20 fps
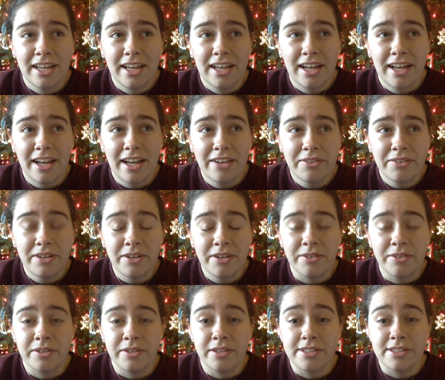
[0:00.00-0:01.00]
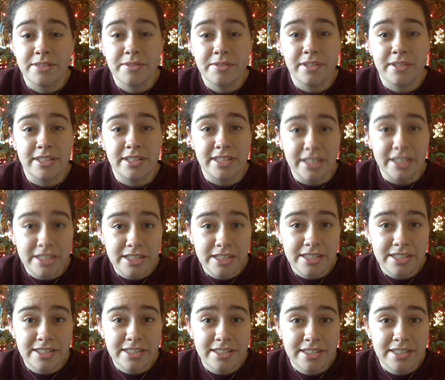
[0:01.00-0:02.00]
I don't know, you could do the
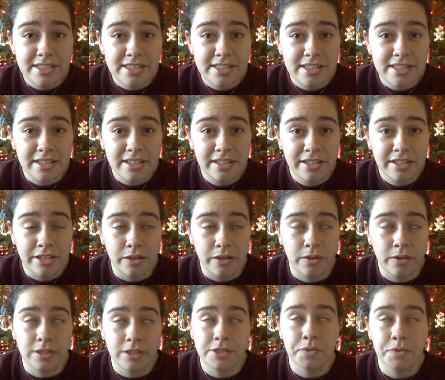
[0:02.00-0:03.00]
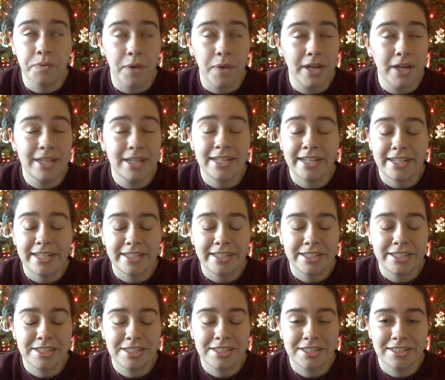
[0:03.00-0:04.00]
dishes. You could do one
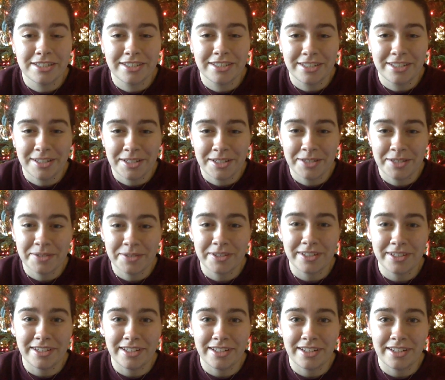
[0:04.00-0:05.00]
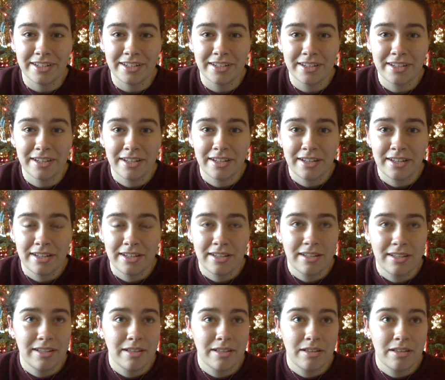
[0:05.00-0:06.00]
dish. You could
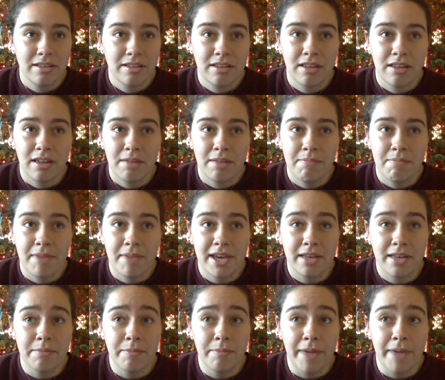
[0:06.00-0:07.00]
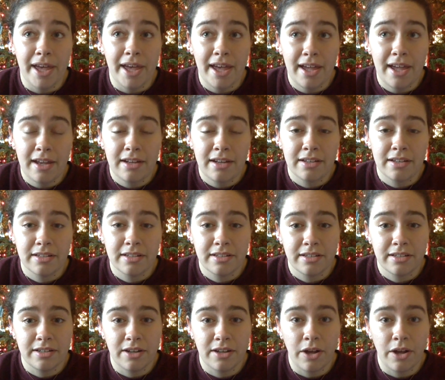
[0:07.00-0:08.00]
make a bed.
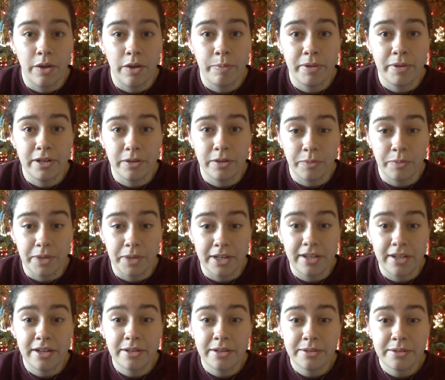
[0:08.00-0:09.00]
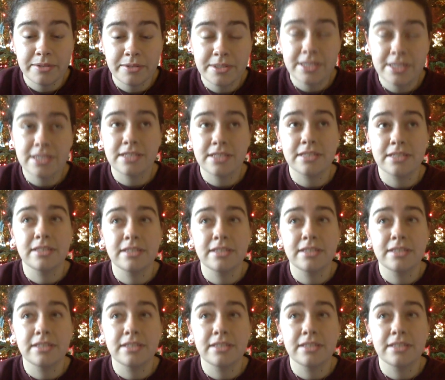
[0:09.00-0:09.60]
Open your windows.